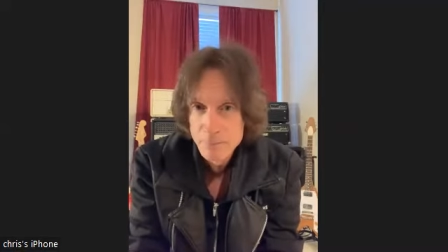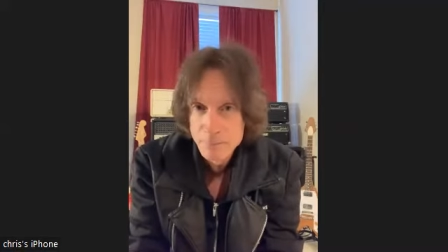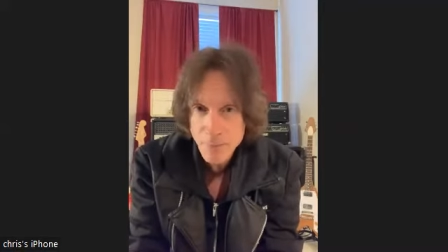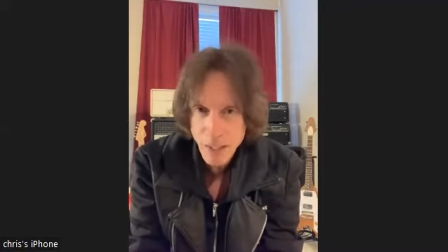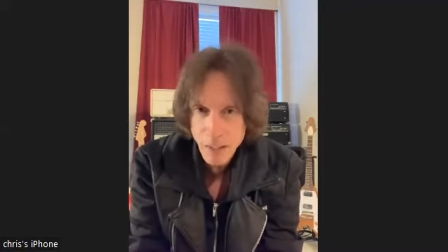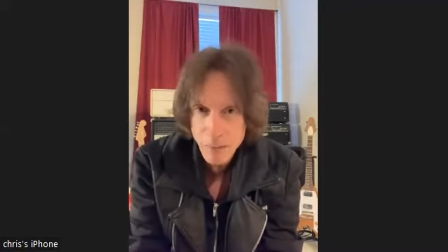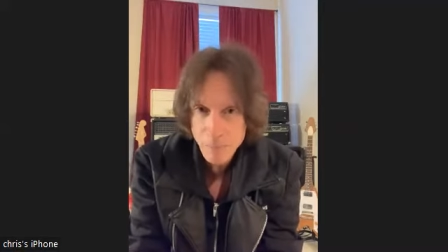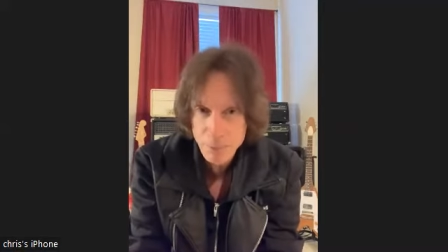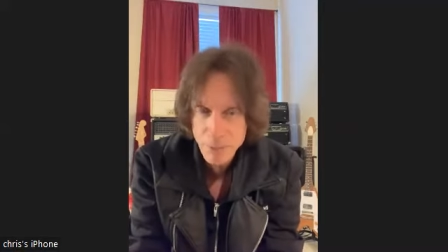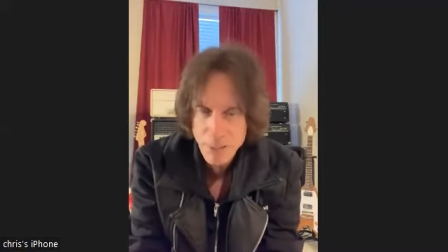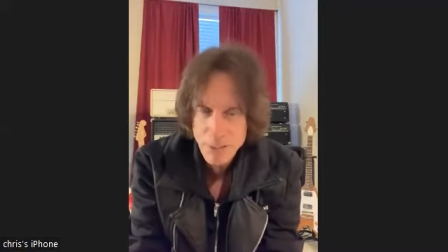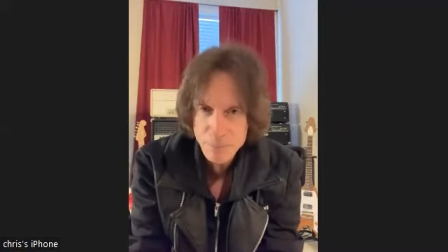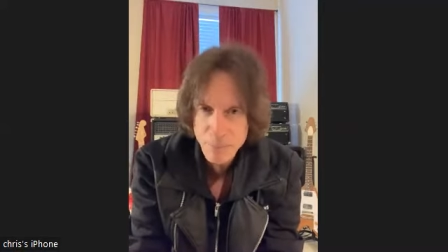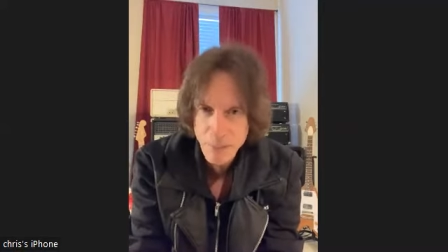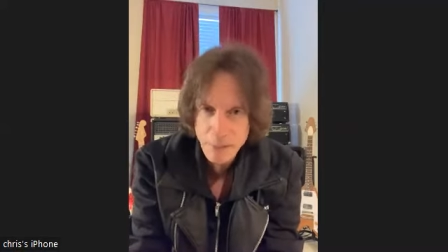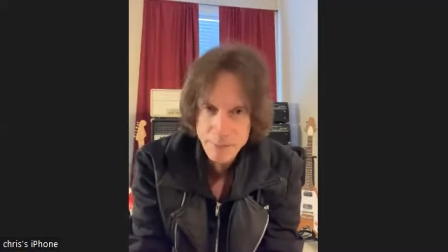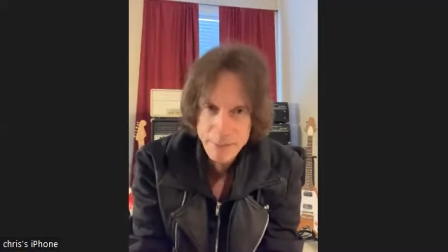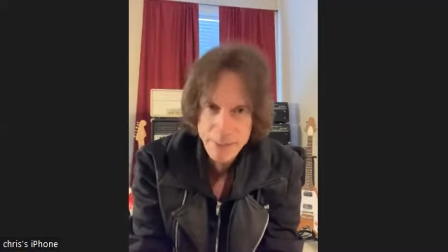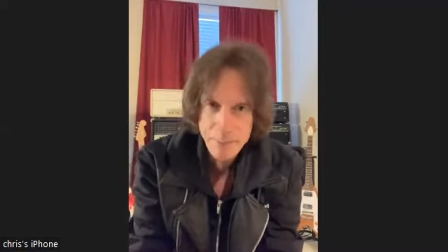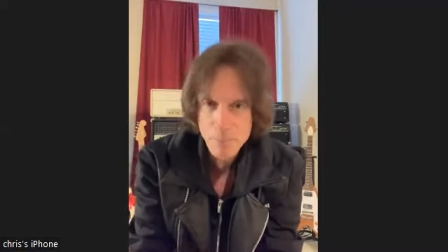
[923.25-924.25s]
um, plays
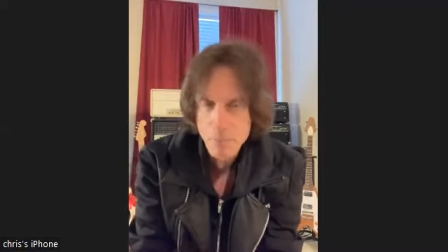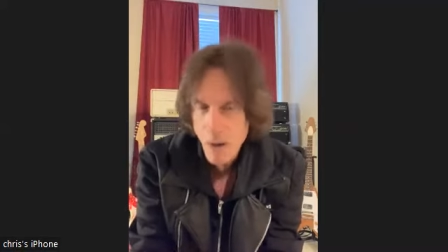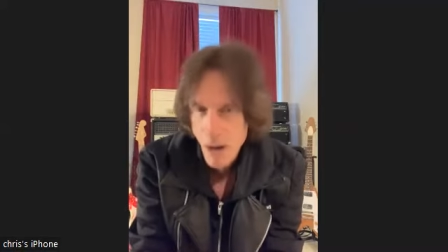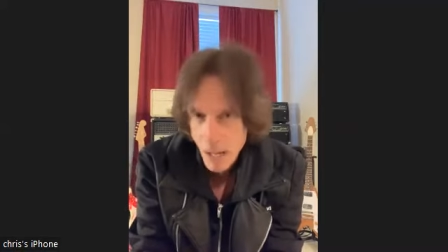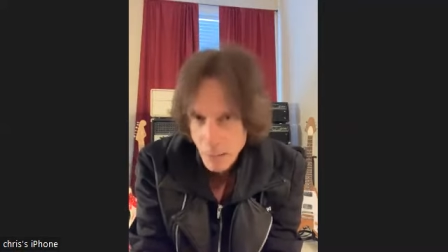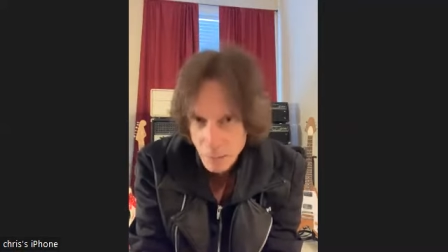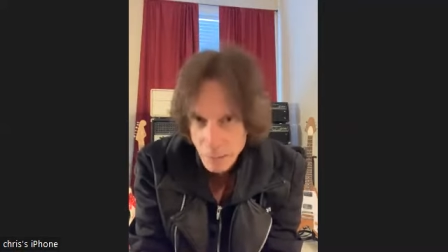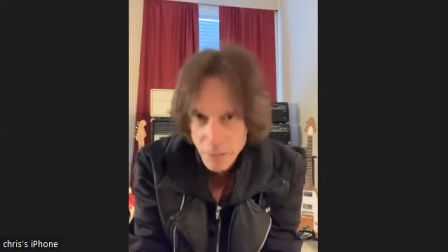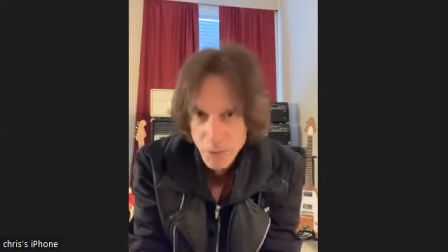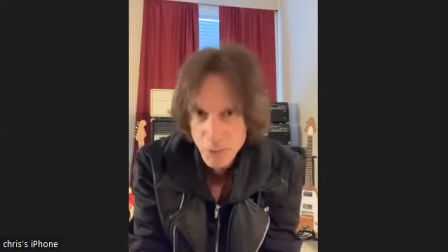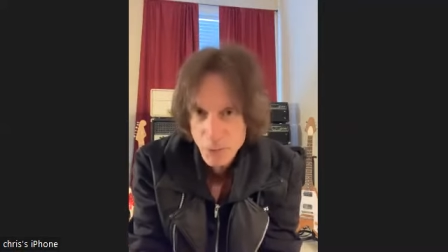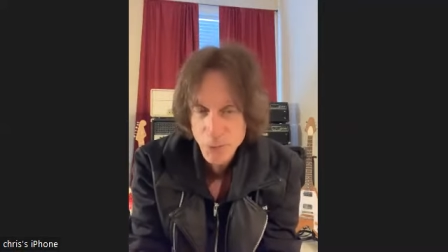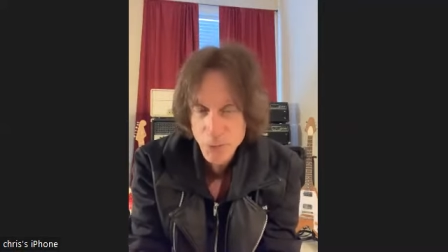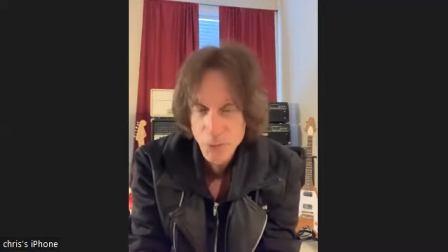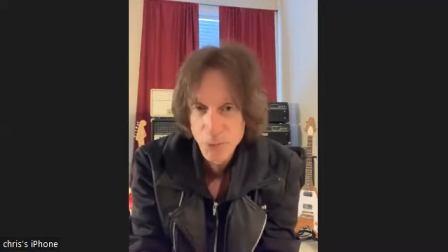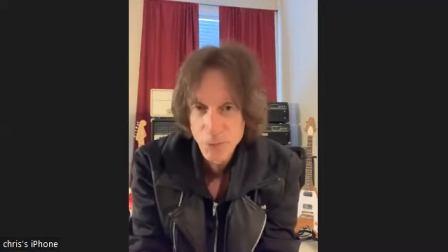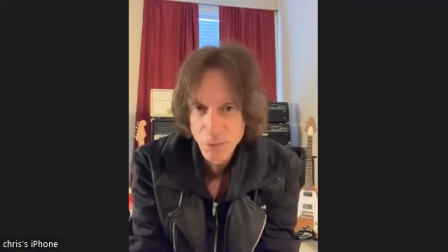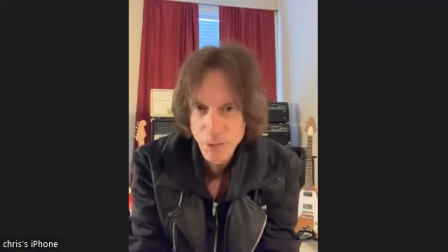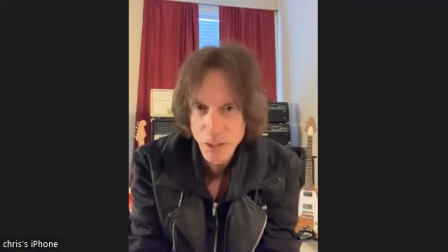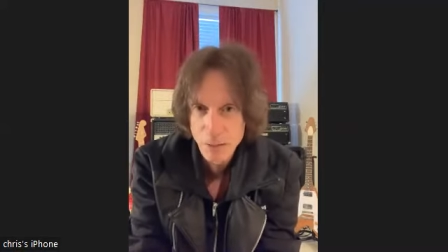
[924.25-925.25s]
bands like Motley
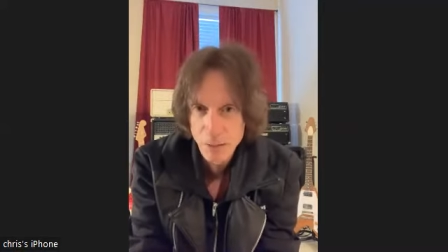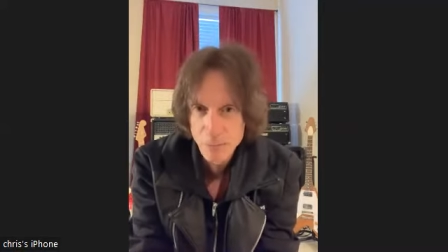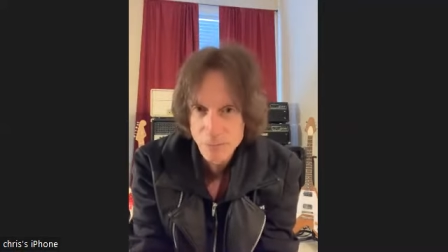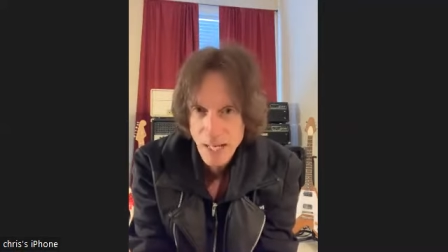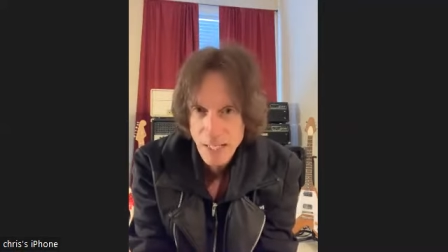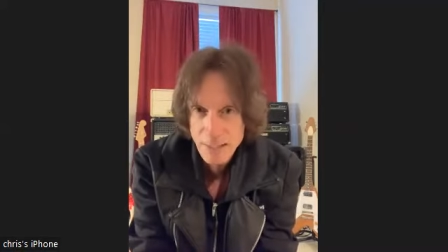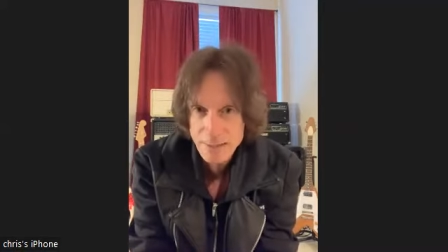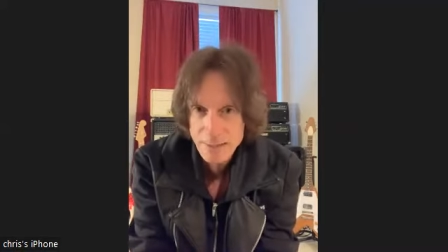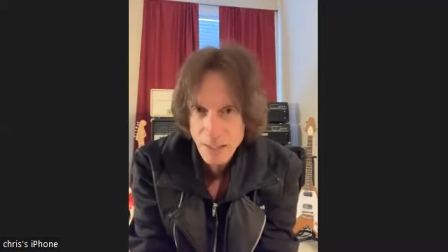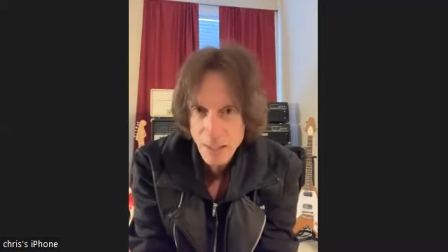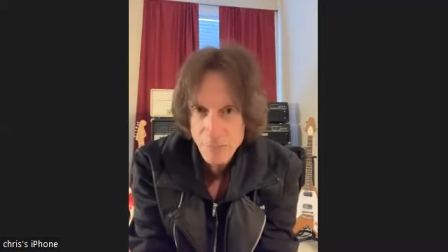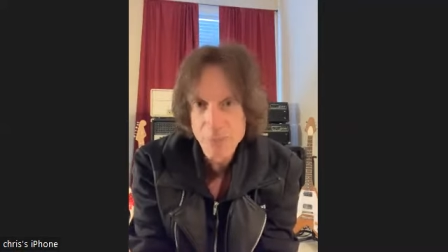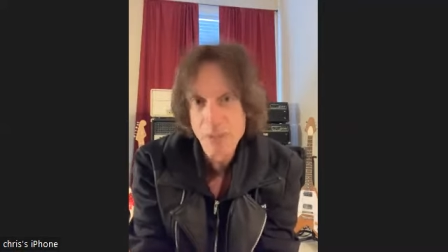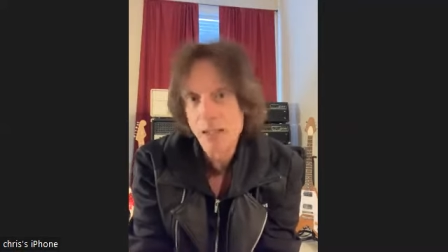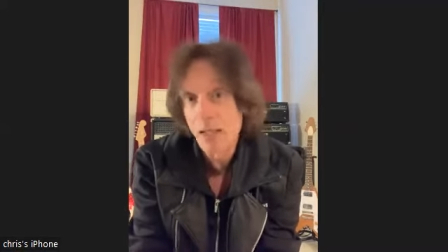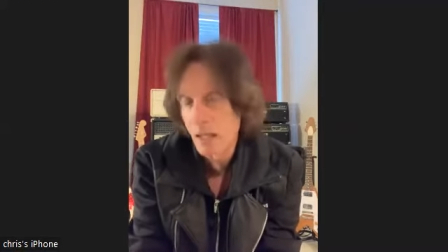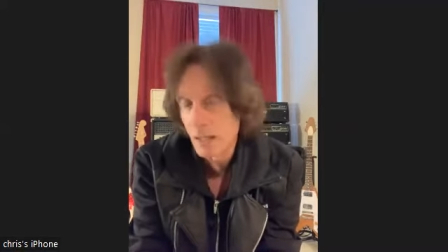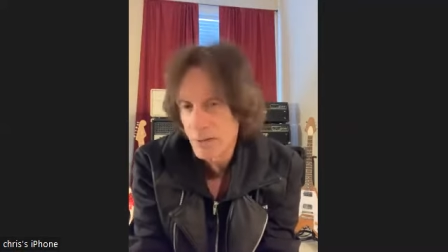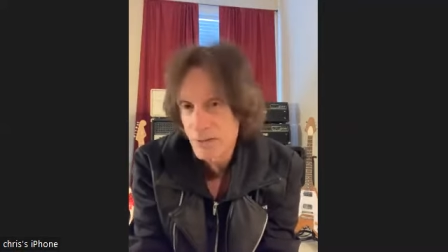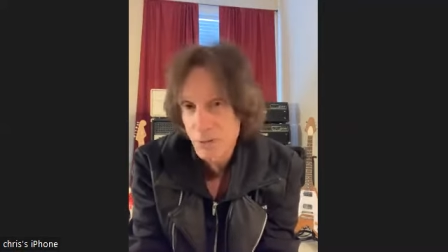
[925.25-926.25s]
Crue and all of that stuff and
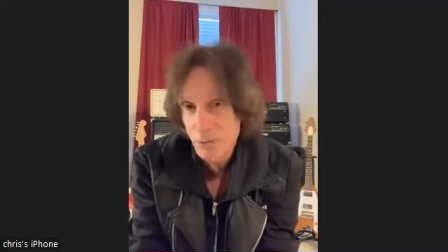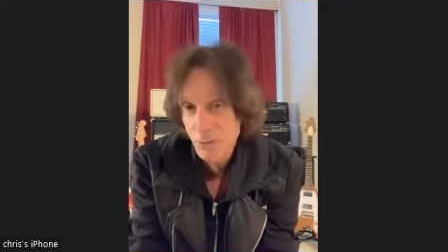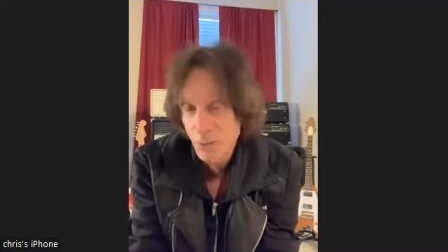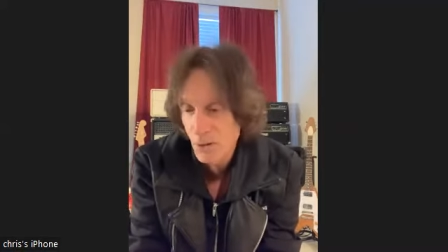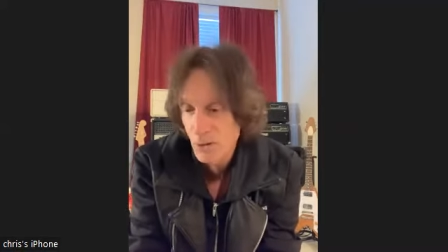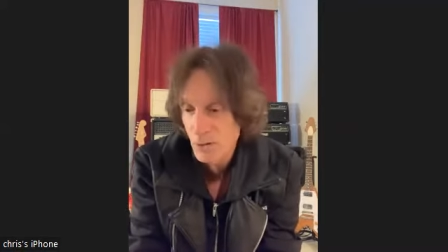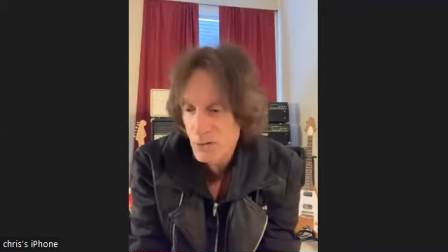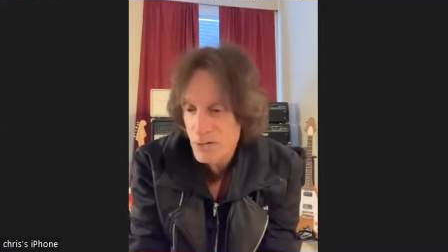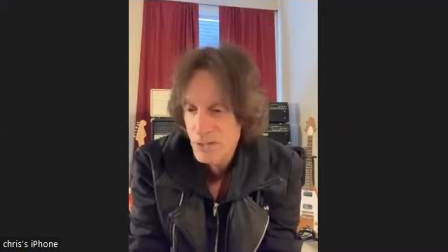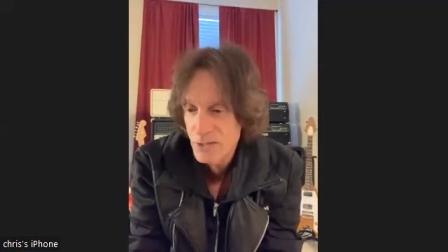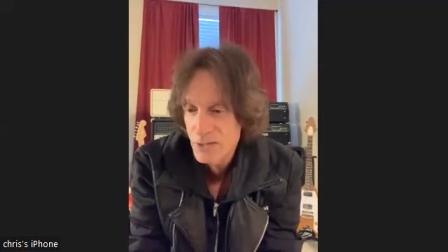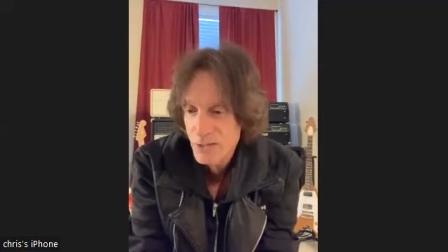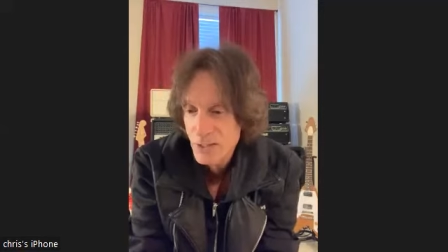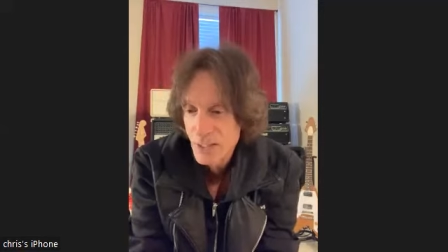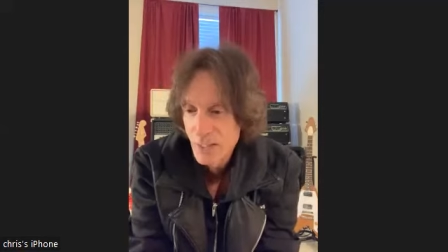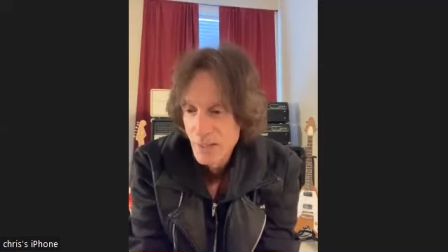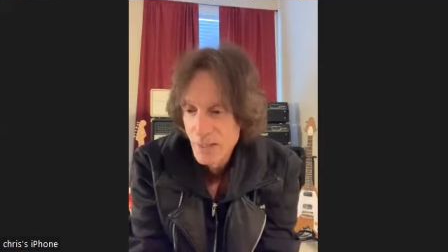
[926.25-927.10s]
Guns and Roses.